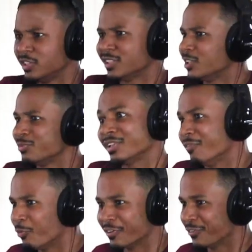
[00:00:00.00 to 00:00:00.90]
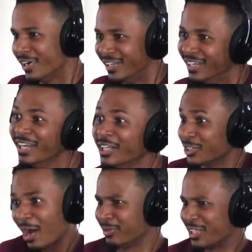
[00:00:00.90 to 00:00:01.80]
She said she was living with a friend, mm-hmm.
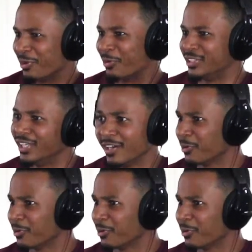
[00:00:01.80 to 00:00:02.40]
so I wasn't gonna question that.